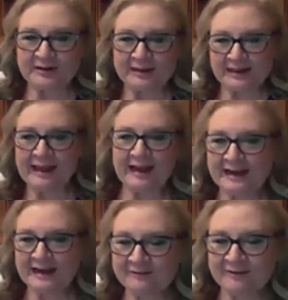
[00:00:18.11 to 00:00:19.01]

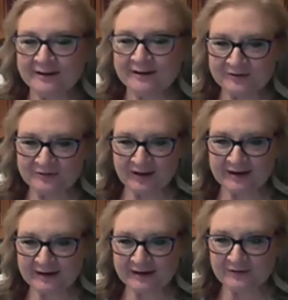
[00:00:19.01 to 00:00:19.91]
live
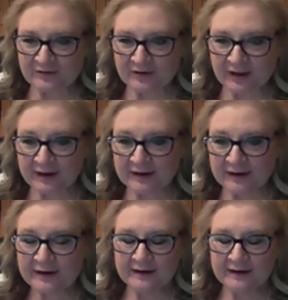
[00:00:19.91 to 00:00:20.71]
setting today.